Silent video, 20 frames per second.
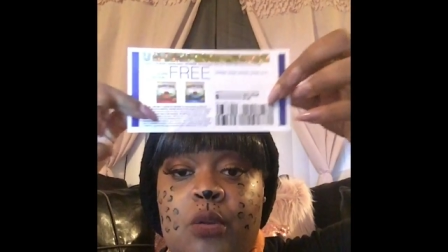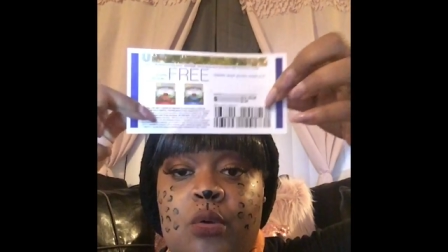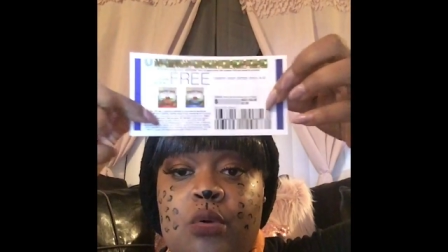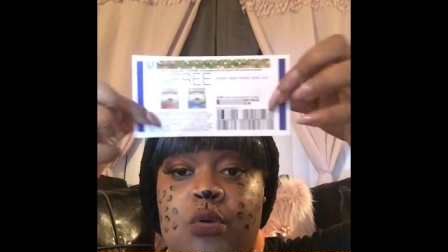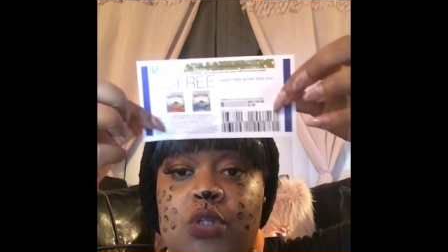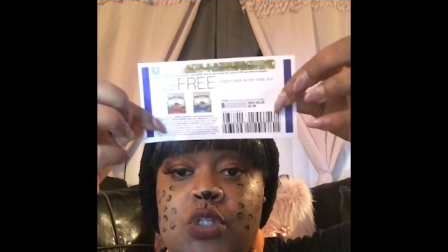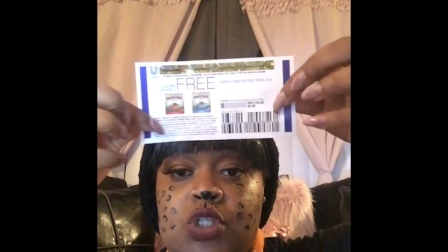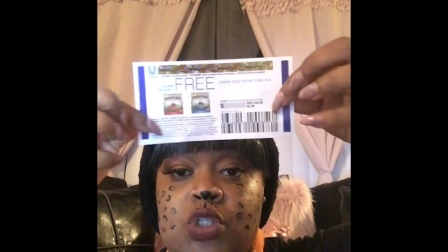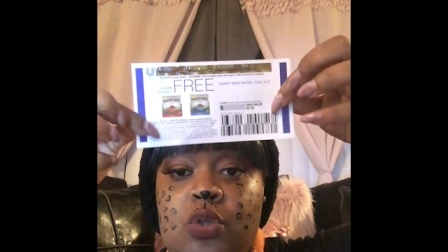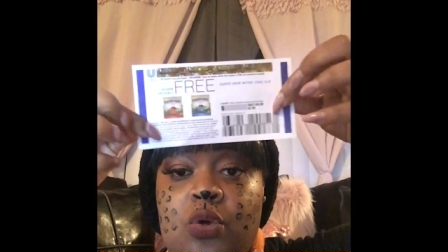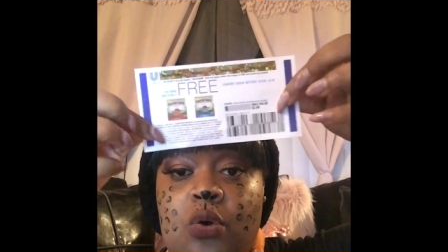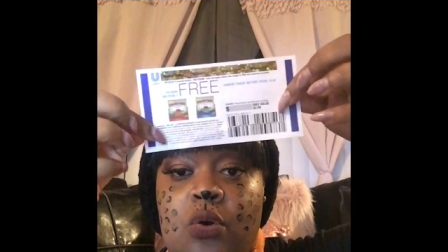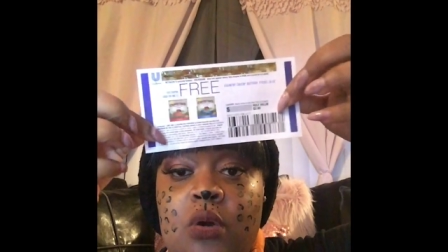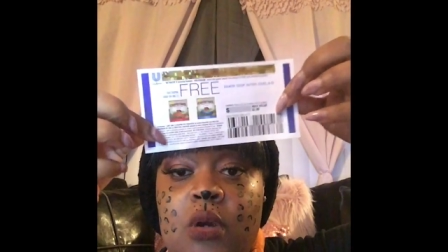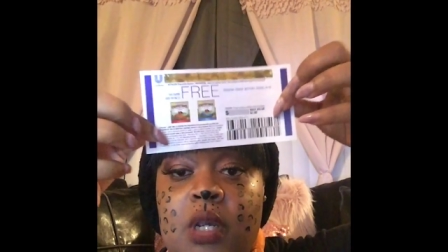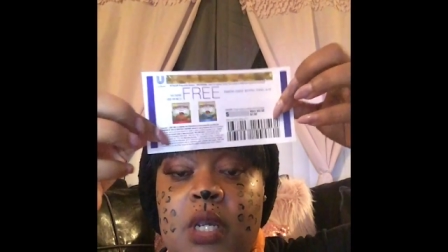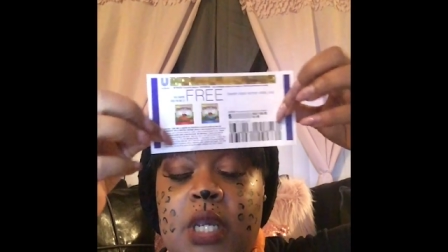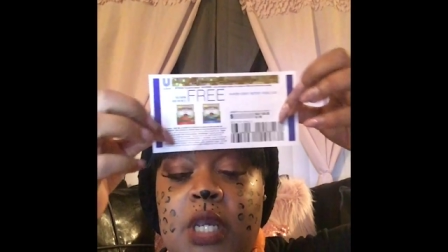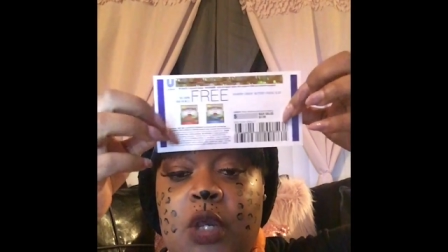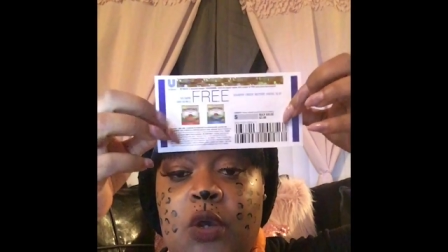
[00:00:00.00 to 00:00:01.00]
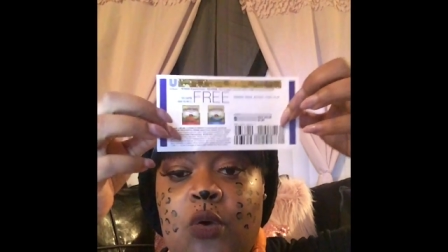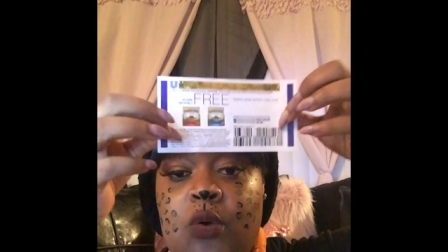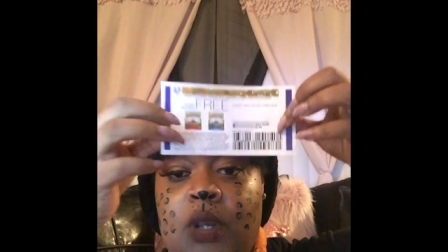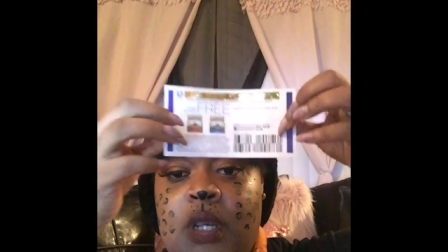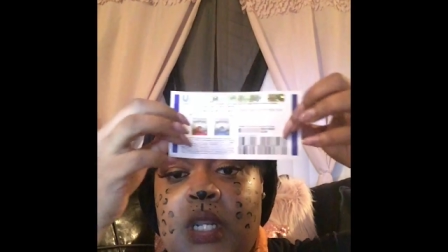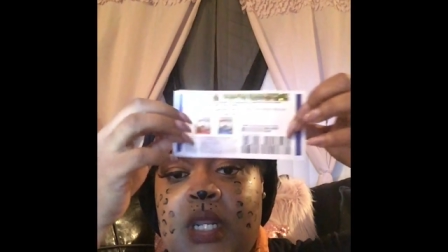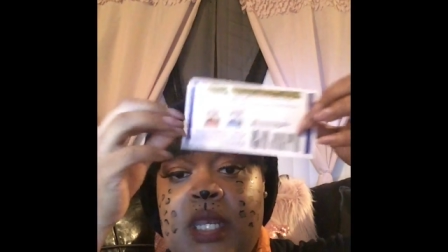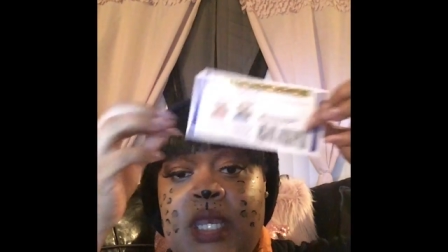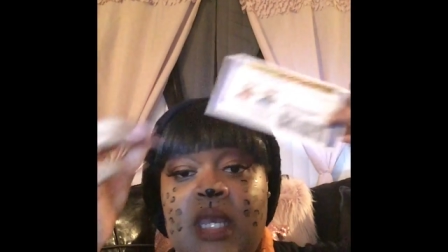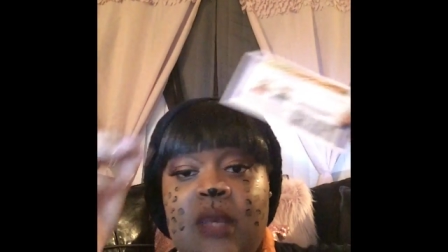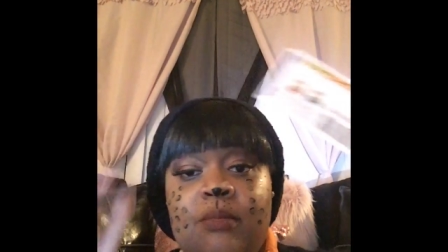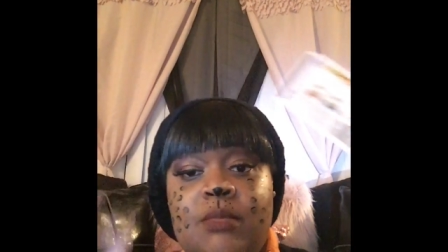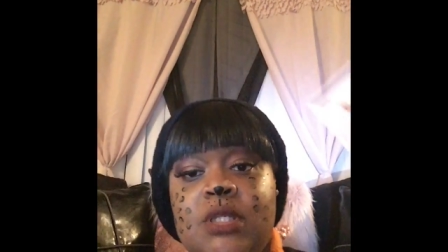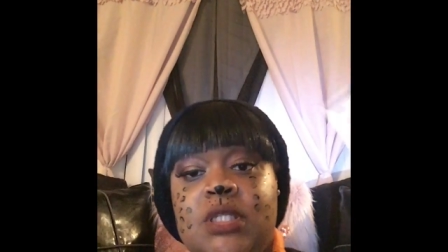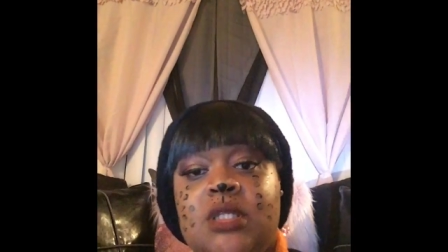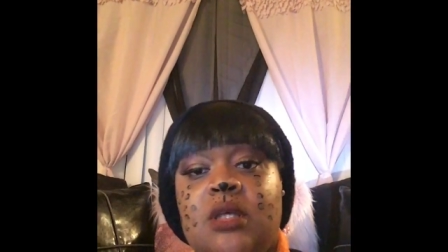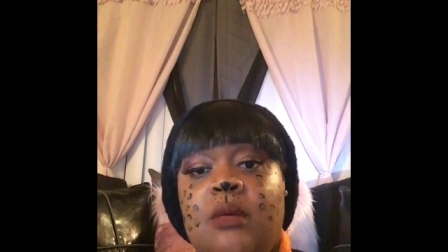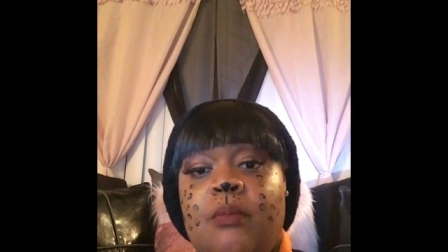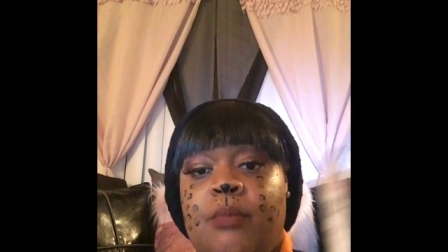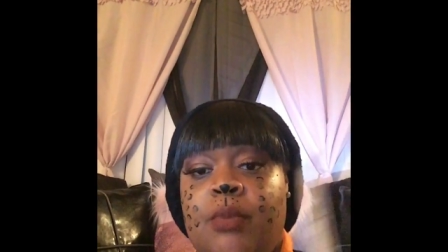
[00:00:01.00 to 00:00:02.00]
local store and go ahead and get me
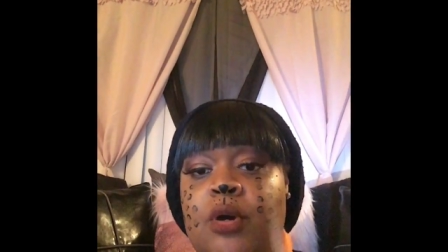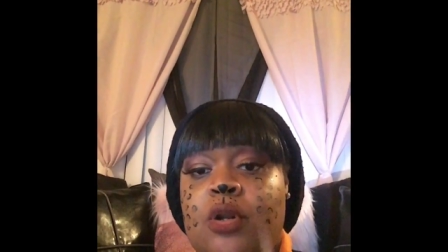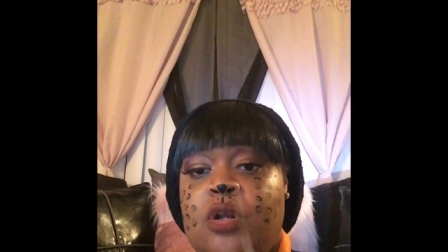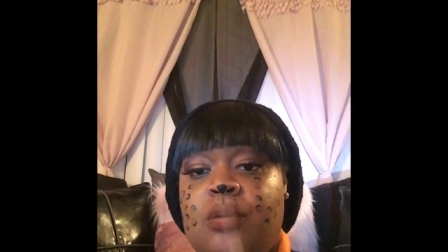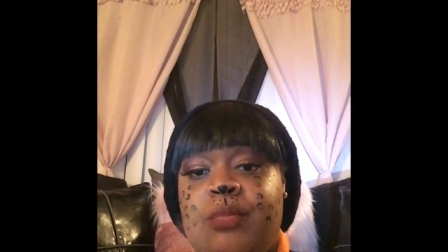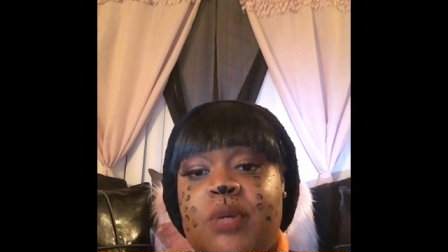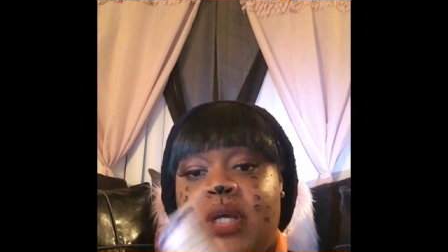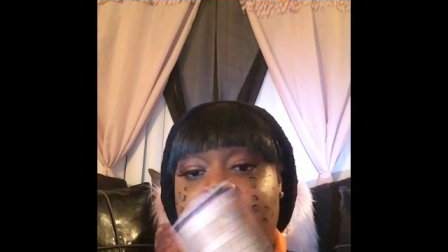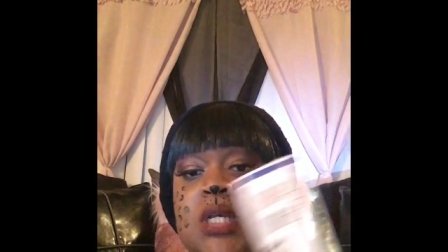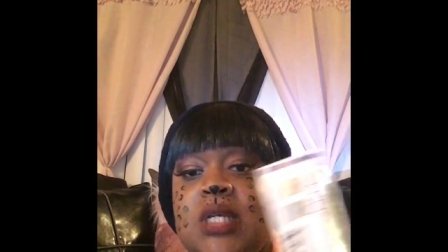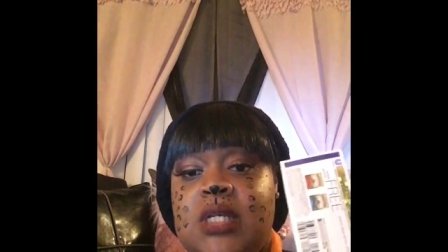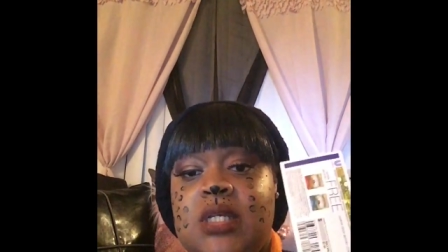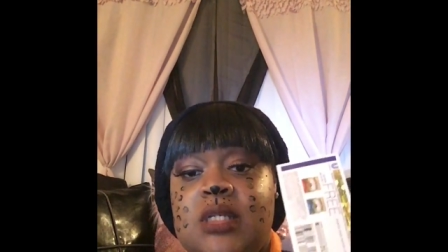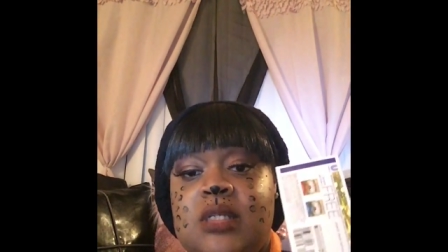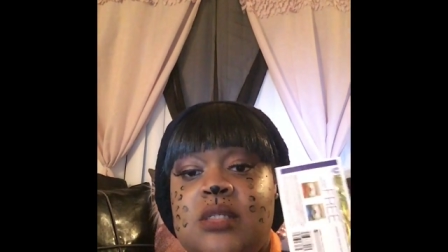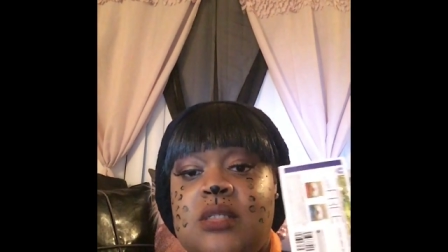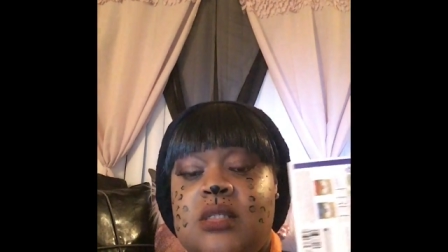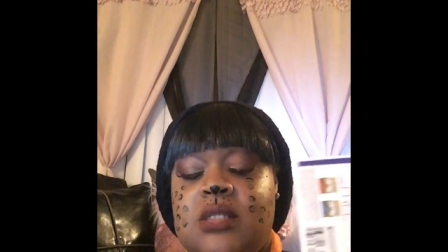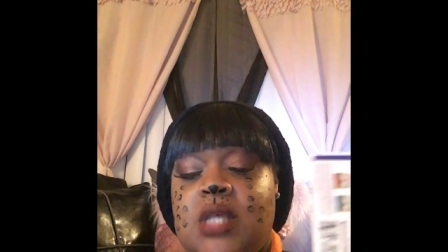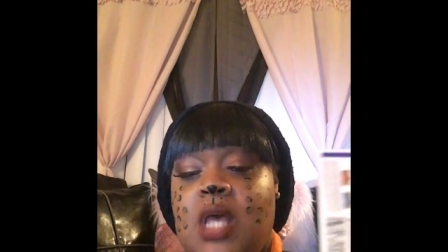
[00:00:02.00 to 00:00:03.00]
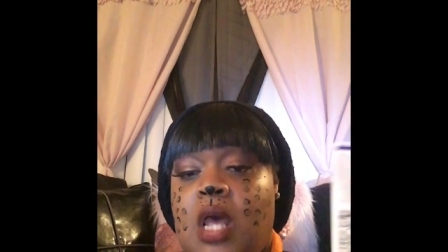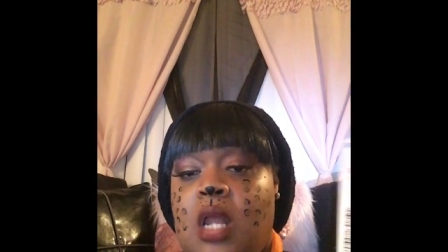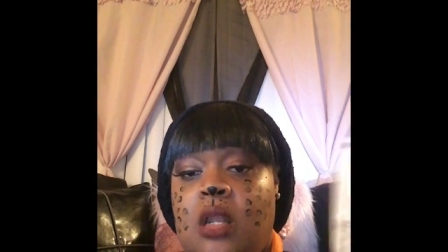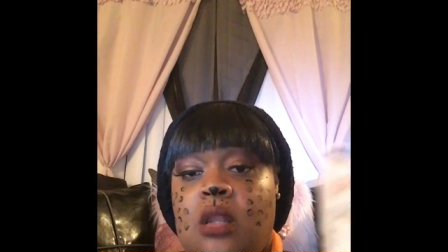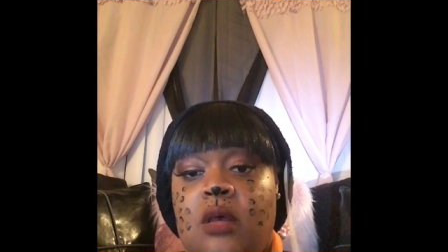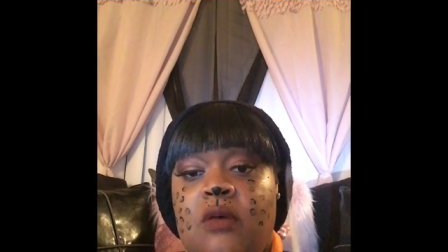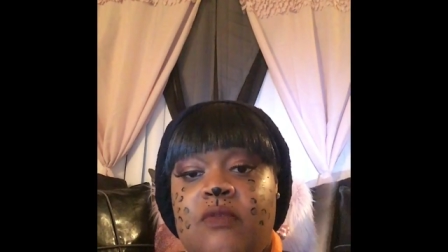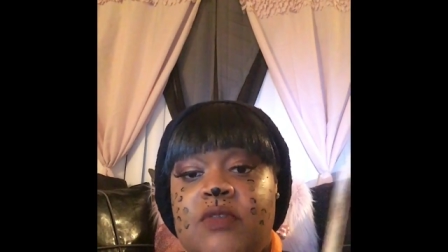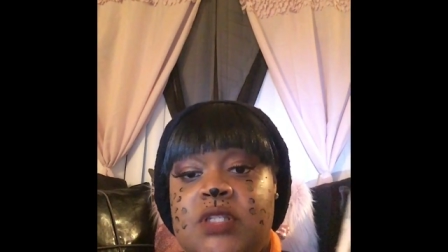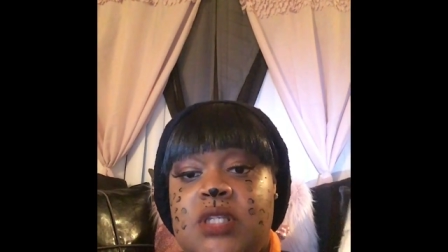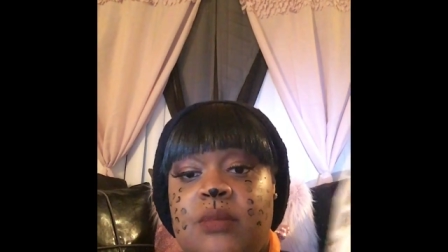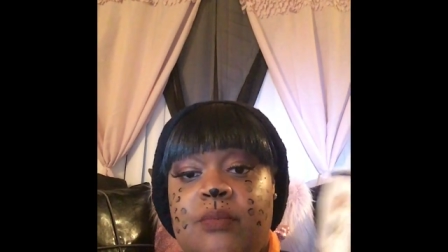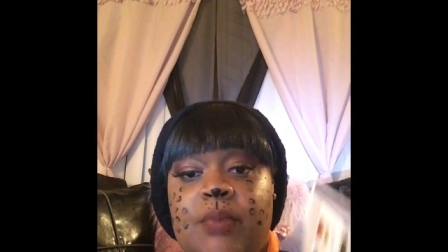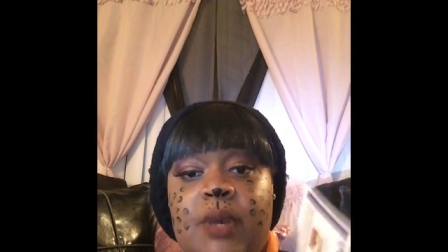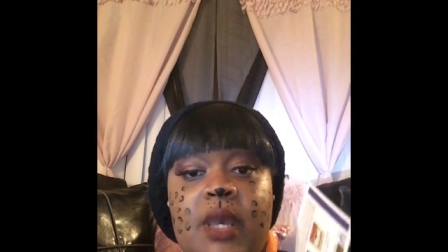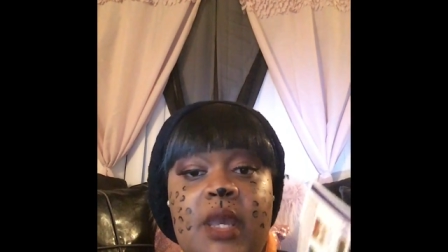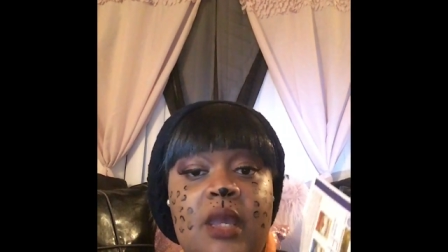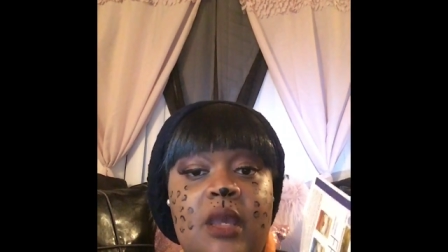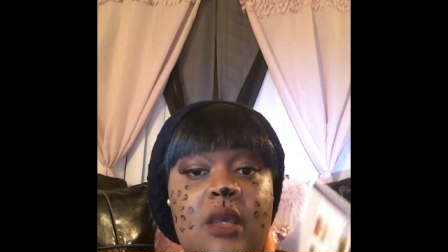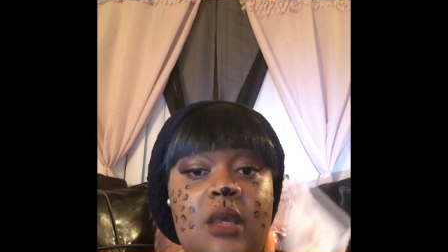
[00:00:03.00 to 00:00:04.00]
some butter because I love to
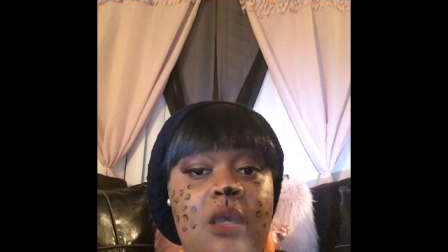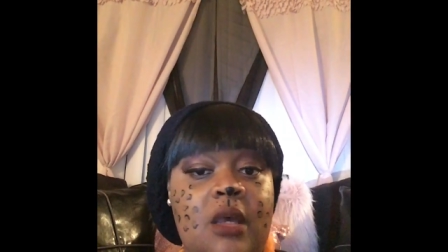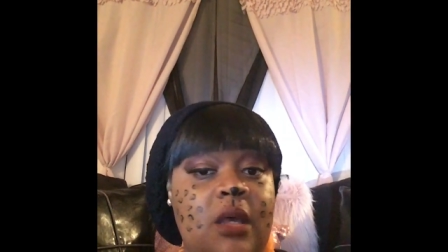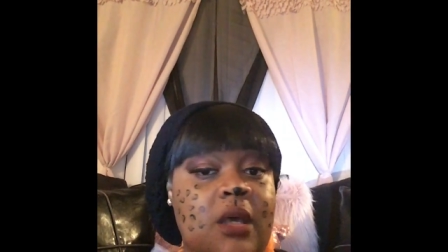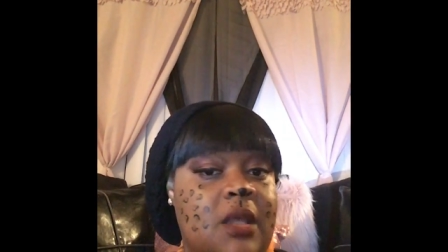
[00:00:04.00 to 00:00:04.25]
bake.